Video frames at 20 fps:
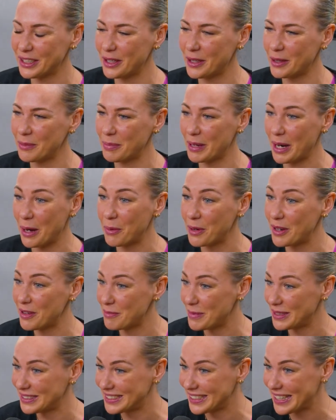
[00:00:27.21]
But I wouldn't
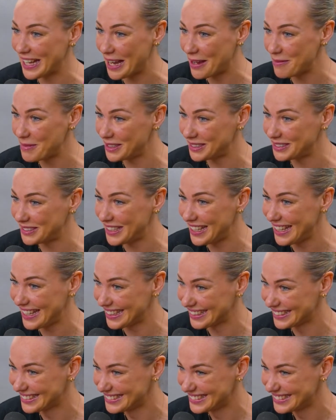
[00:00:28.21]
have missed a game this year.